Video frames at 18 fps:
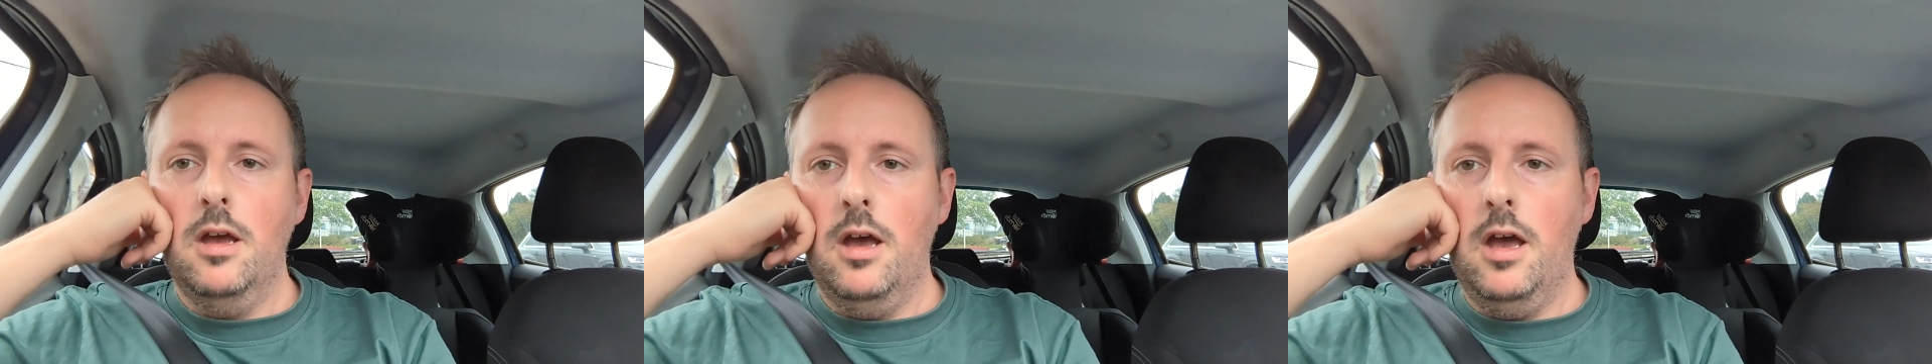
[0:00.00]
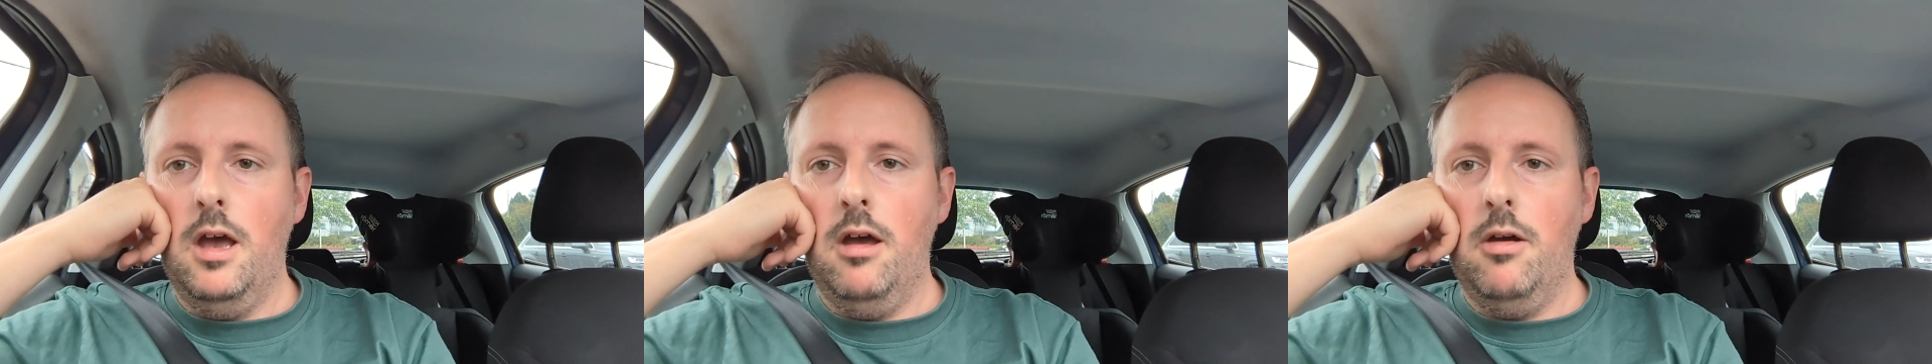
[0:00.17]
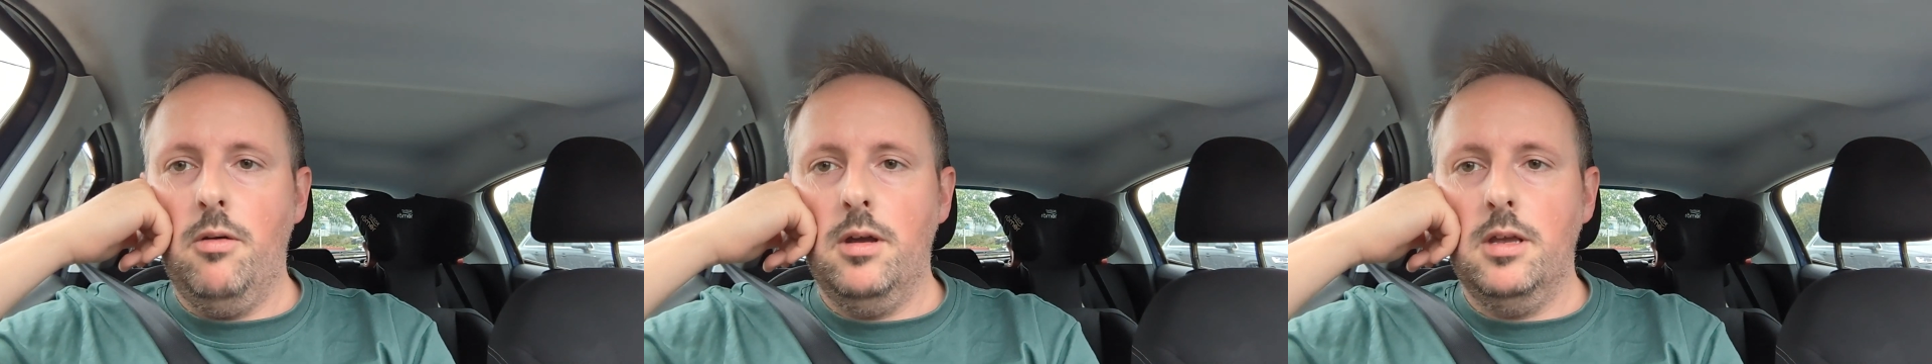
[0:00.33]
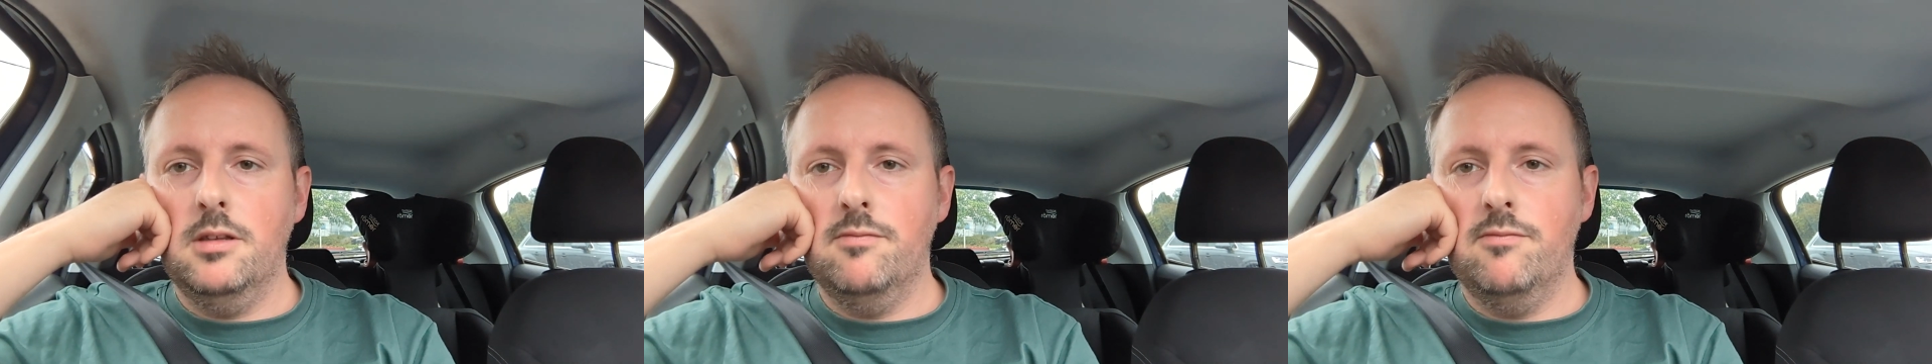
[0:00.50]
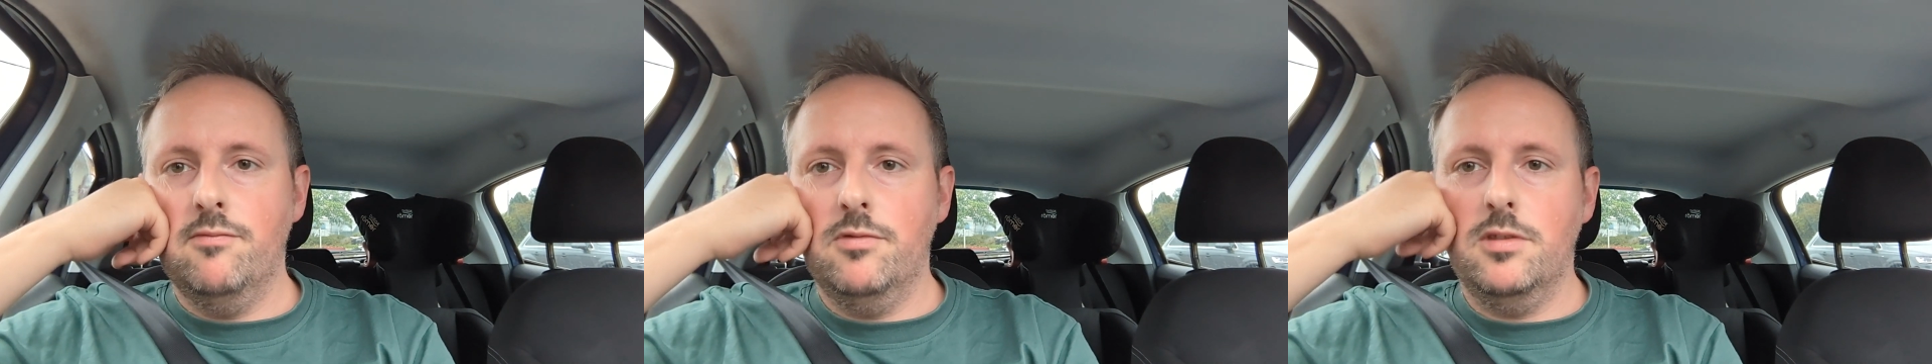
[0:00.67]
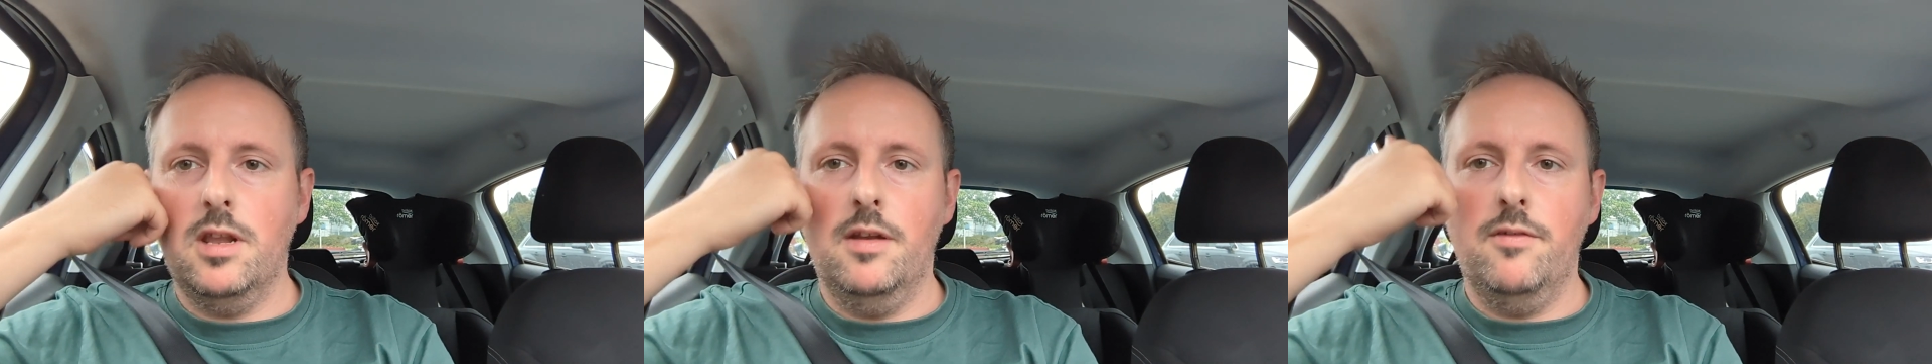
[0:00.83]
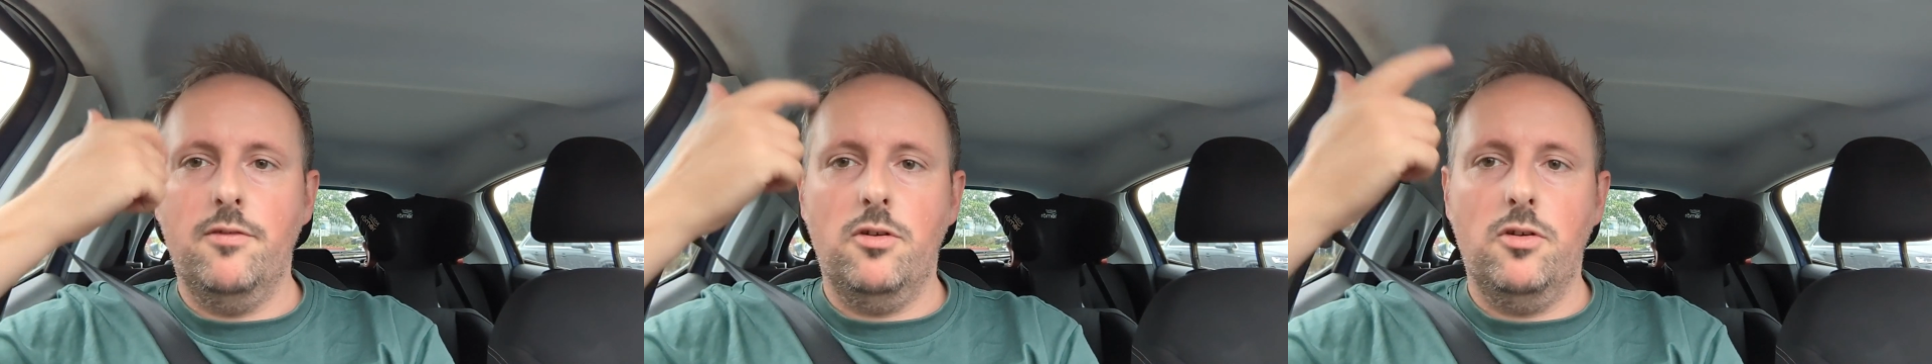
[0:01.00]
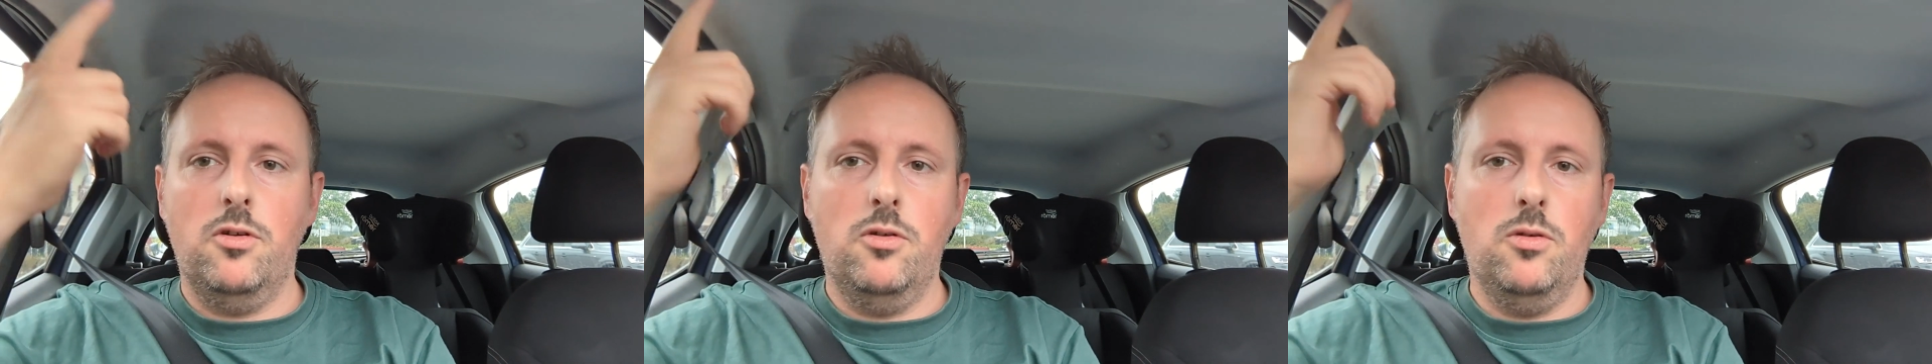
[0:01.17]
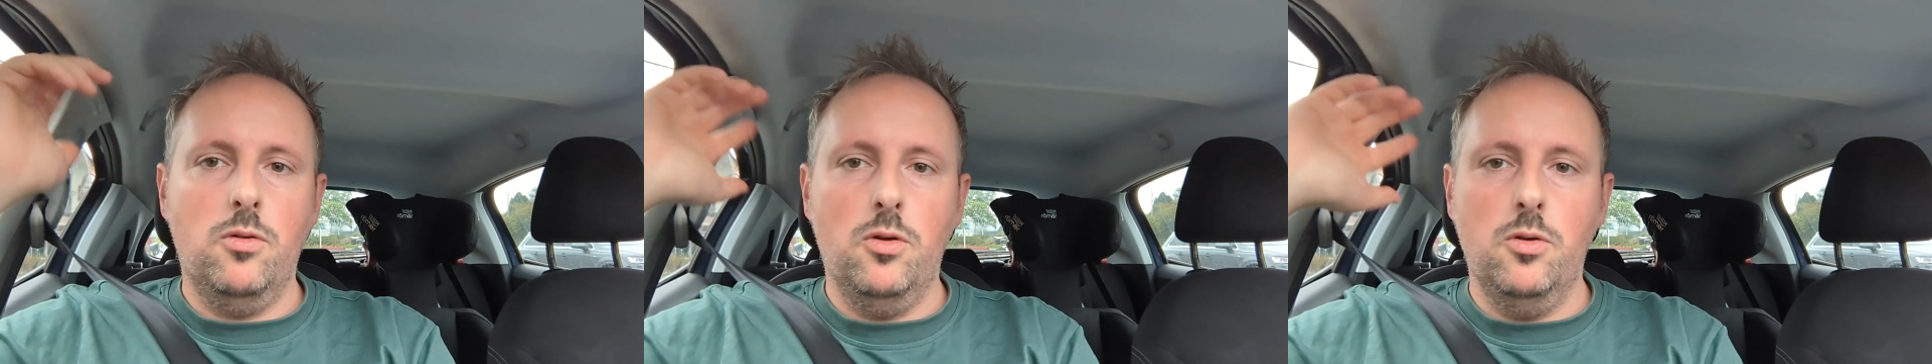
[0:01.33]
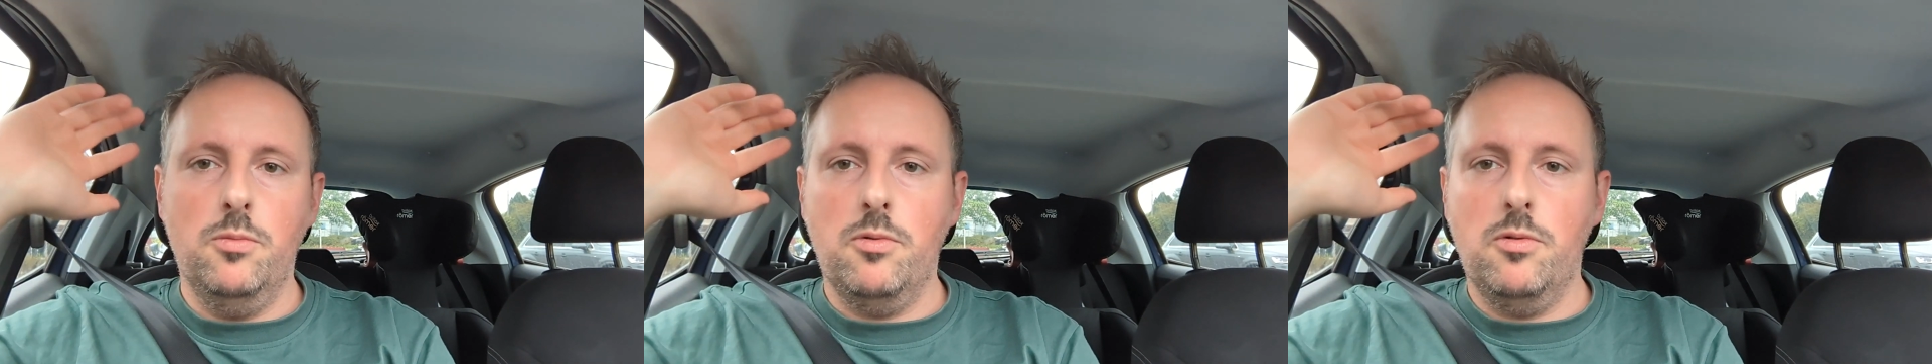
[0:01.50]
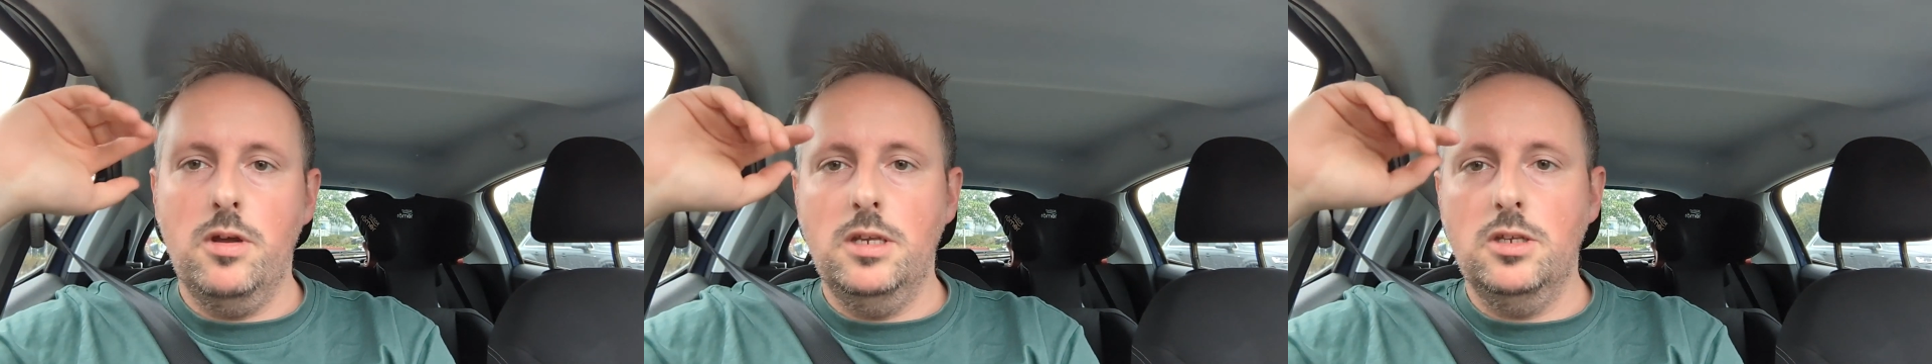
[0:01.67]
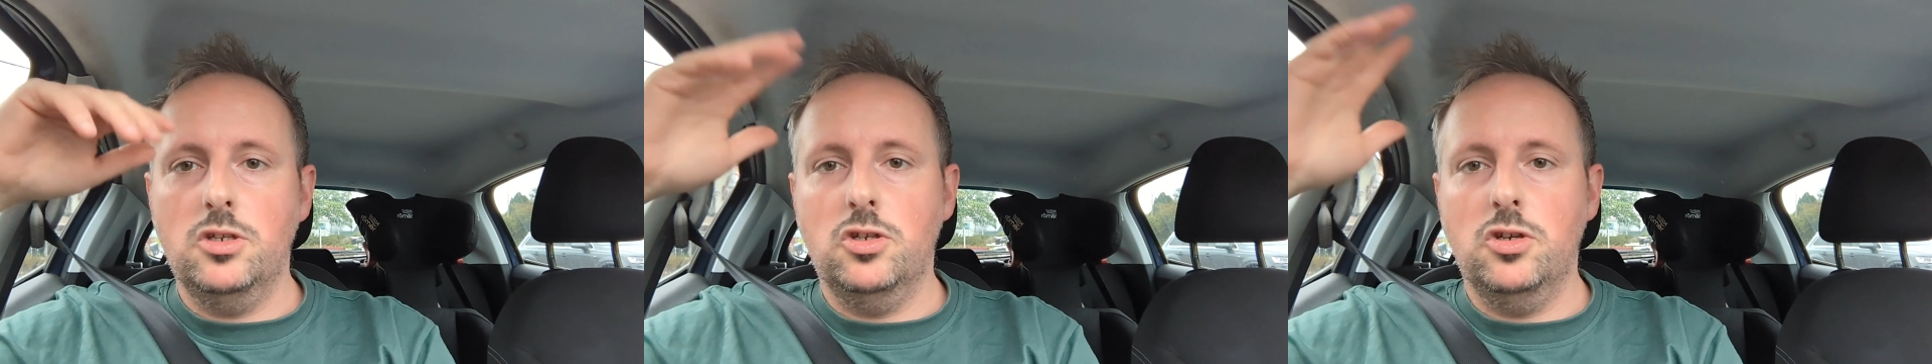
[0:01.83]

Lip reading: We can deliver Uber Eats,